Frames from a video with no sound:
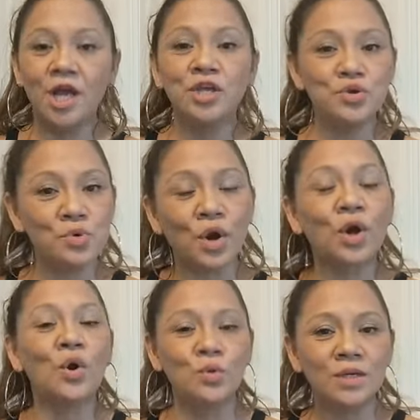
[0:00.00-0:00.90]
You are
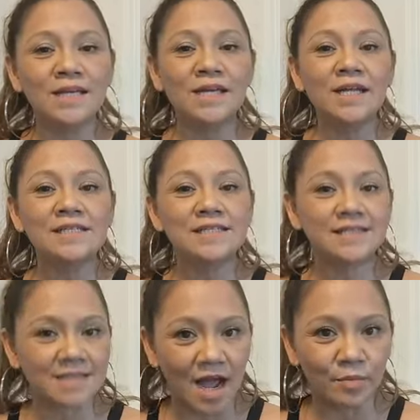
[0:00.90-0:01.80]
only
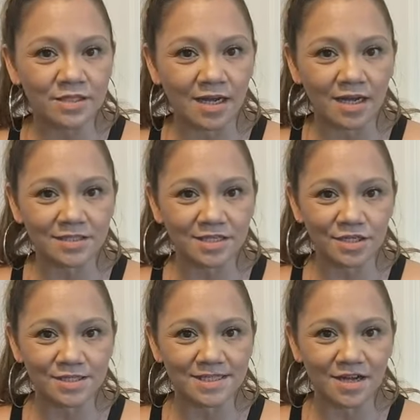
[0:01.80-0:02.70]
sabotaging
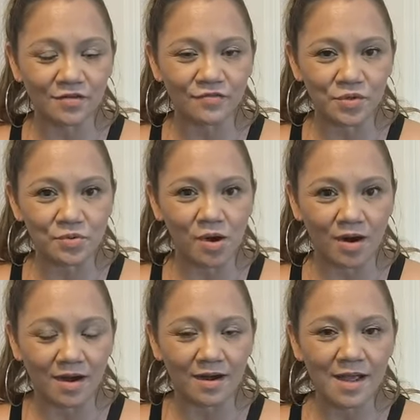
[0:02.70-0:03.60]
yourself. You
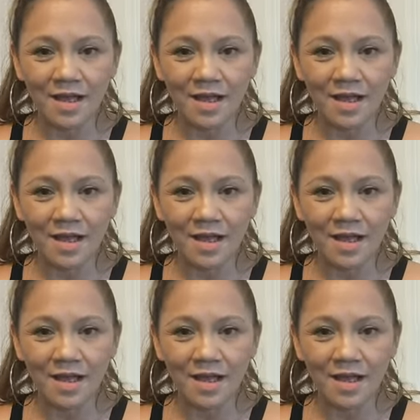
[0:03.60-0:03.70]
are.